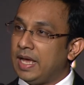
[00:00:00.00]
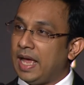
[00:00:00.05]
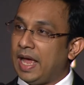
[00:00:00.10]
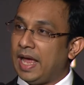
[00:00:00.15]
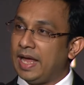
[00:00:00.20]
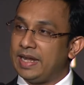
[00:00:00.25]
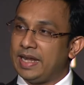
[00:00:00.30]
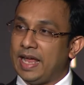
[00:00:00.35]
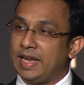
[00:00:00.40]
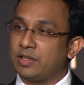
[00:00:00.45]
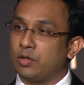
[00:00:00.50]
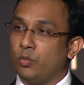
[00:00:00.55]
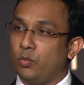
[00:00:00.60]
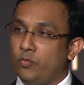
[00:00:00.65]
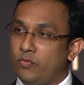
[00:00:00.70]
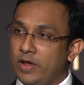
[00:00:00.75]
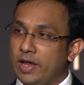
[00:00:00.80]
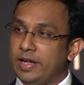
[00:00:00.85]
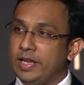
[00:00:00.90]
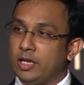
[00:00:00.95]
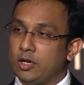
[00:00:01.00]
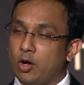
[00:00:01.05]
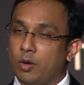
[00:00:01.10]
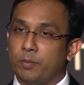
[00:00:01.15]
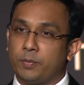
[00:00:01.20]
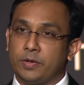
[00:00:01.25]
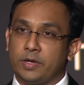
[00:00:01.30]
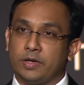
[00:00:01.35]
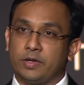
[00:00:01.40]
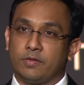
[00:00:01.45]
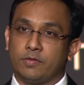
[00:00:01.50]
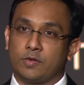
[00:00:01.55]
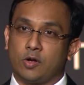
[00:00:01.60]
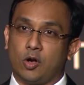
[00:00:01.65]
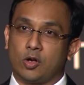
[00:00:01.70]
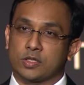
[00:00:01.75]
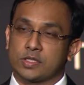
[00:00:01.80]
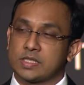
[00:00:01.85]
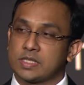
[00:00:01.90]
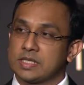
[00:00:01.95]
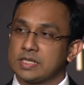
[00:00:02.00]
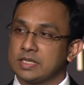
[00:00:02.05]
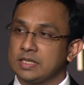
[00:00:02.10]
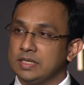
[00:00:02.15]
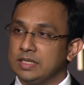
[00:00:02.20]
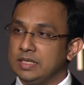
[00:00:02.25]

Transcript: and at a very competitive cost.